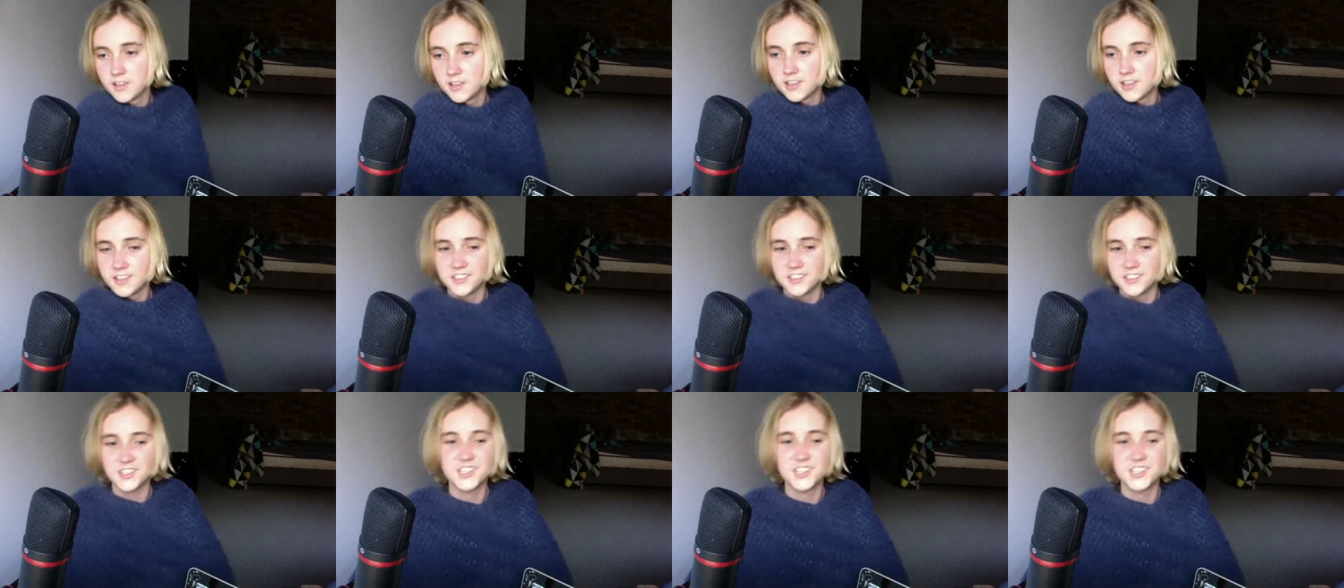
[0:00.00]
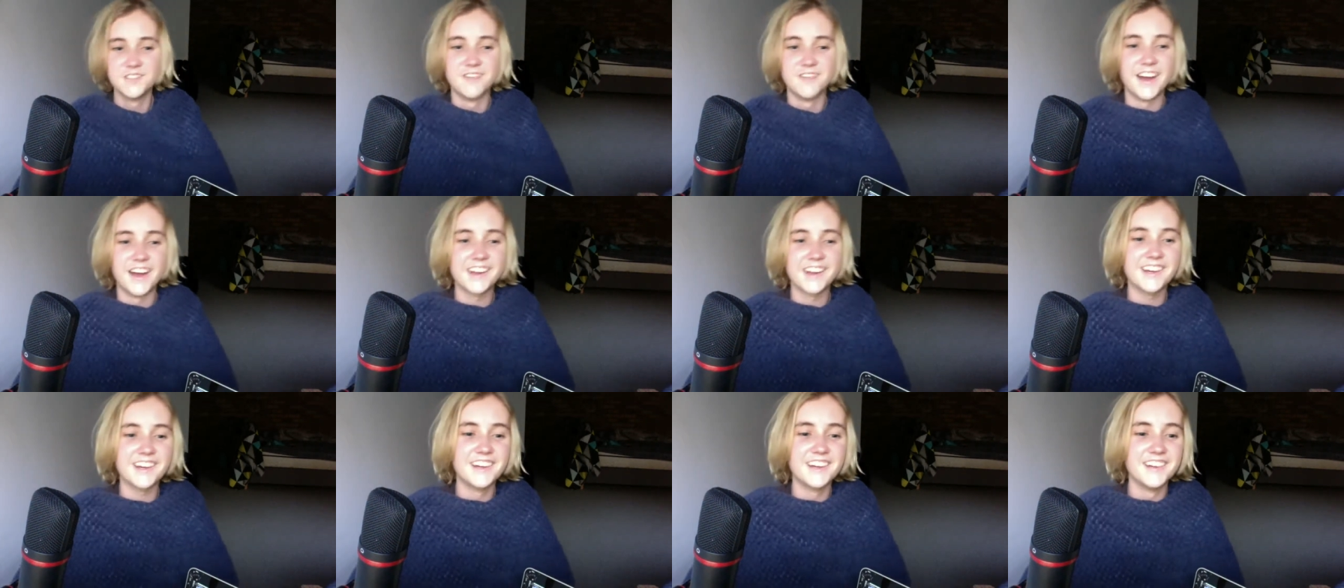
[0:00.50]
You should
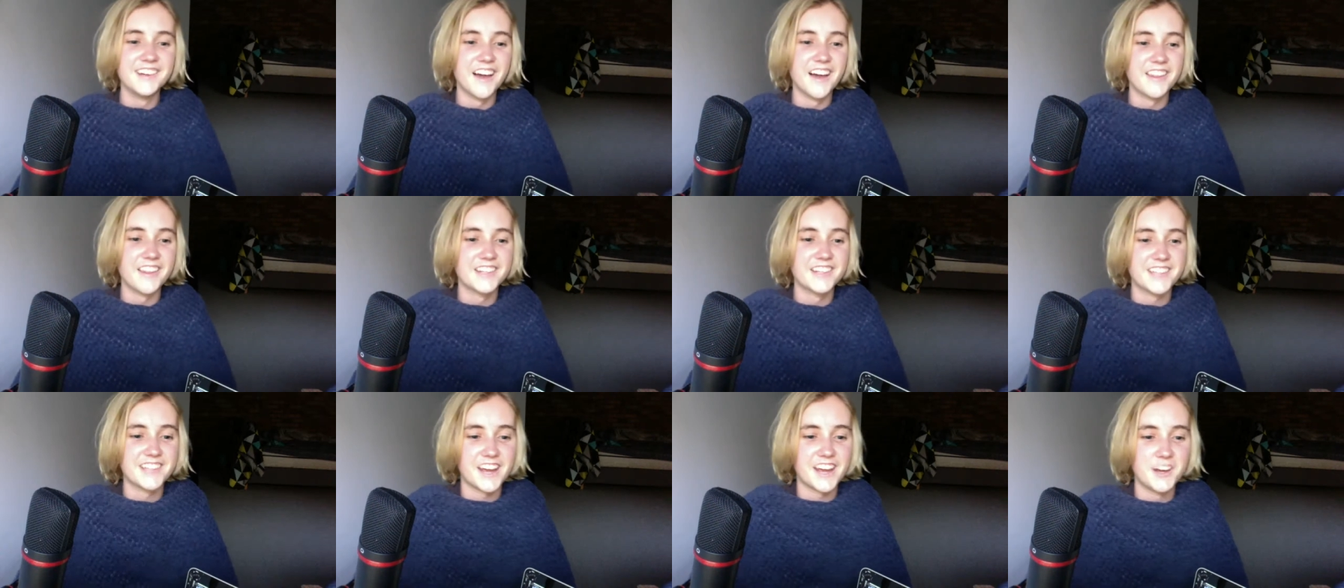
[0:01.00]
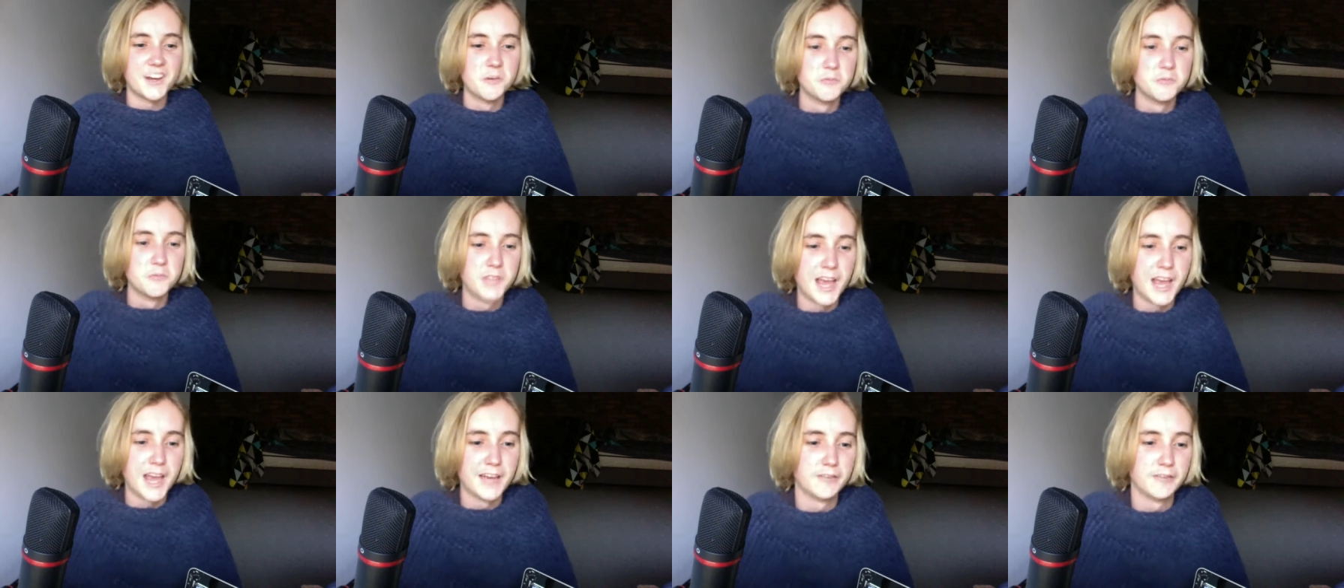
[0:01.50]
make another channel,
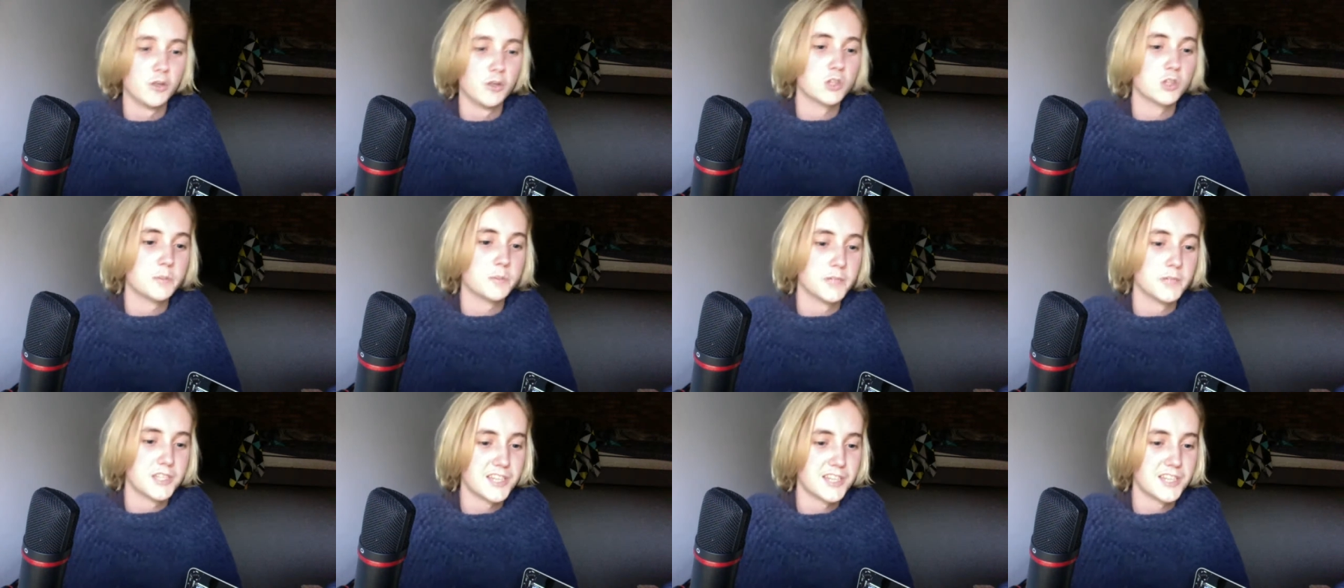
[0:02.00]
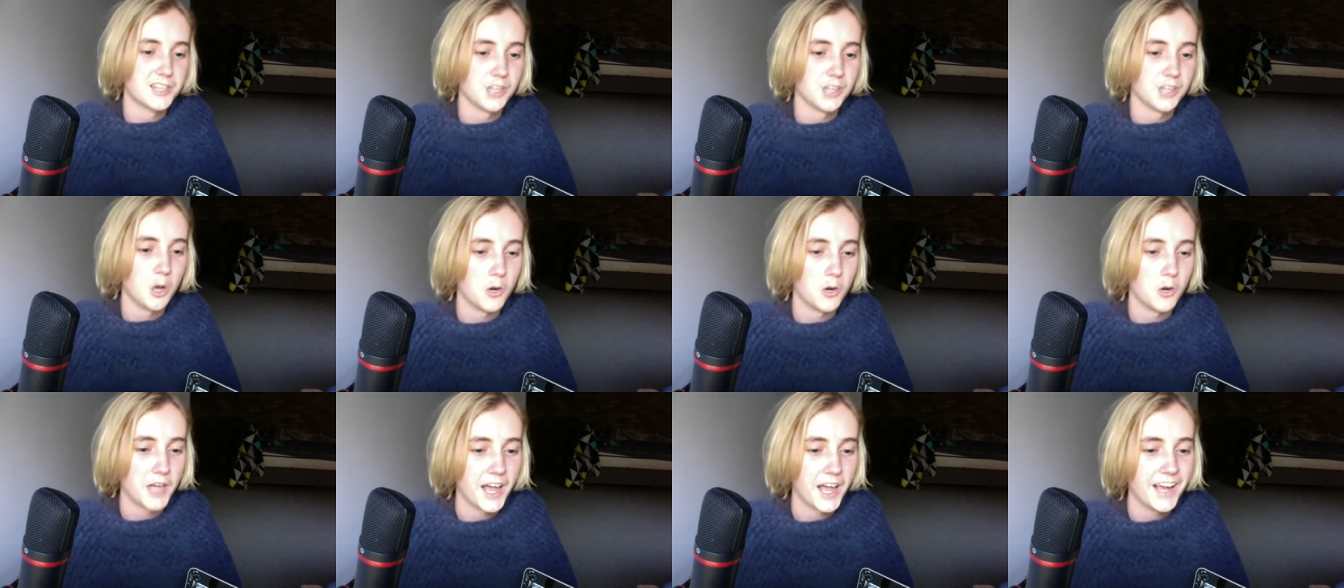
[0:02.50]
J Vlogs, but just in
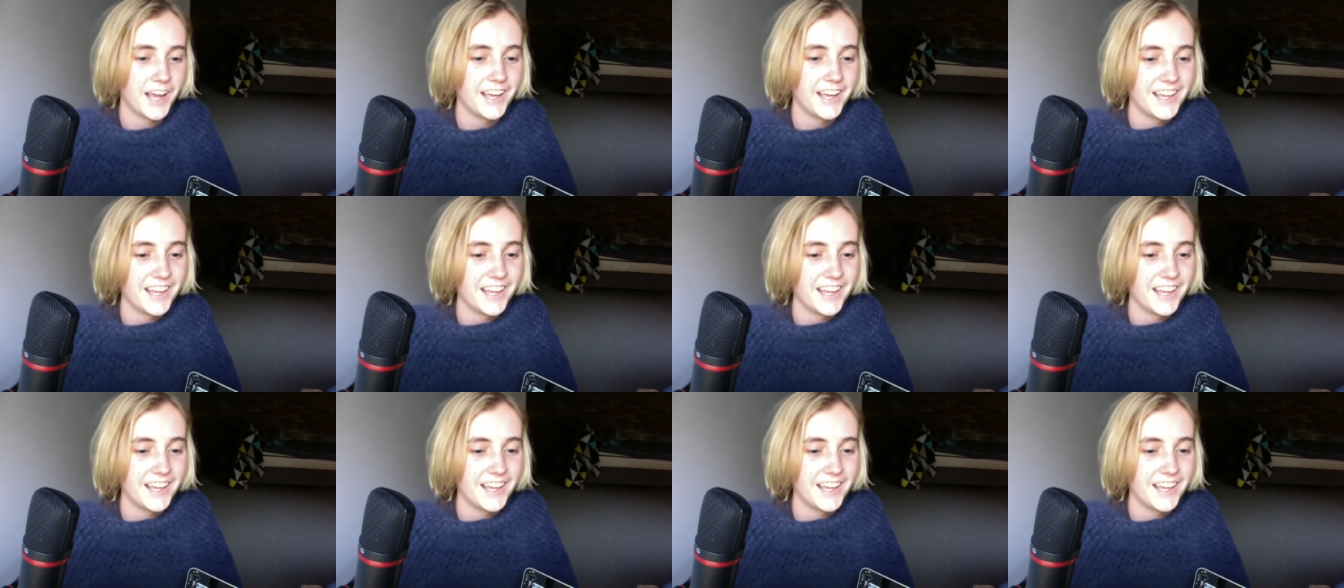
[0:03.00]
lowercase.